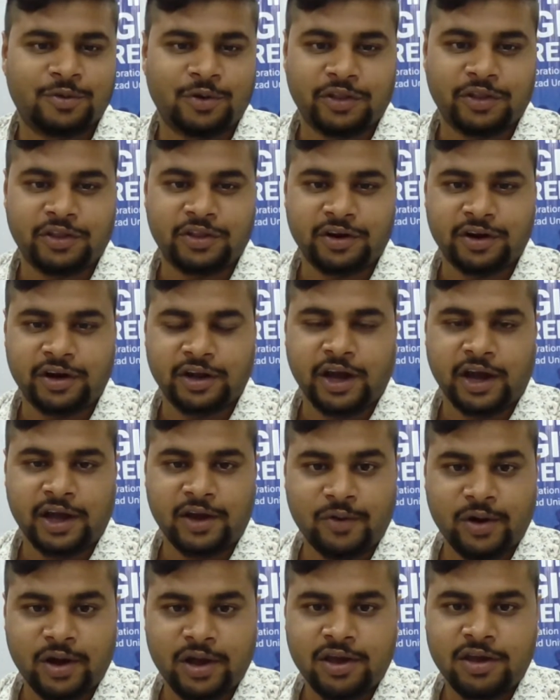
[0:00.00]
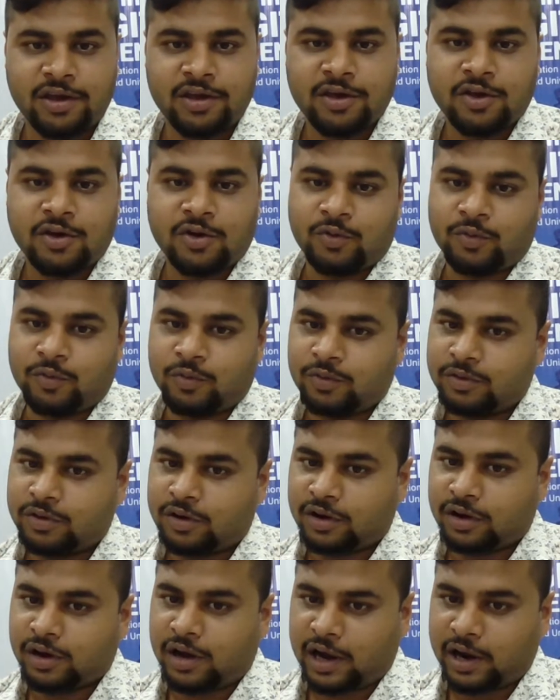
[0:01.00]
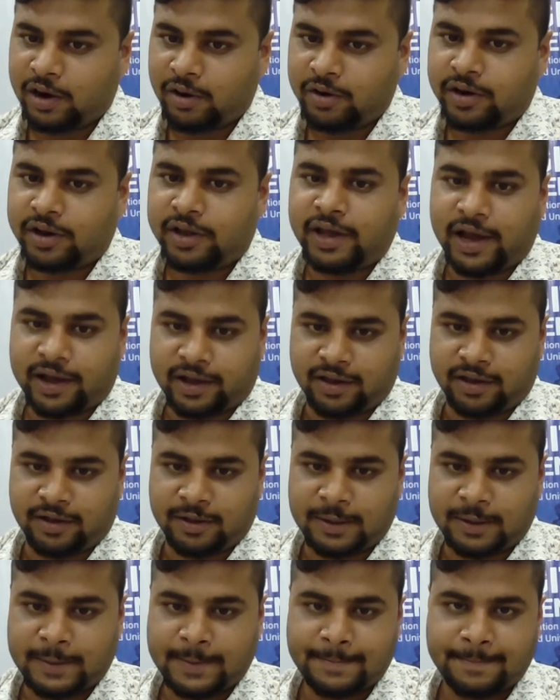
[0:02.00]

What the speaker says: with DIY IoT hacking.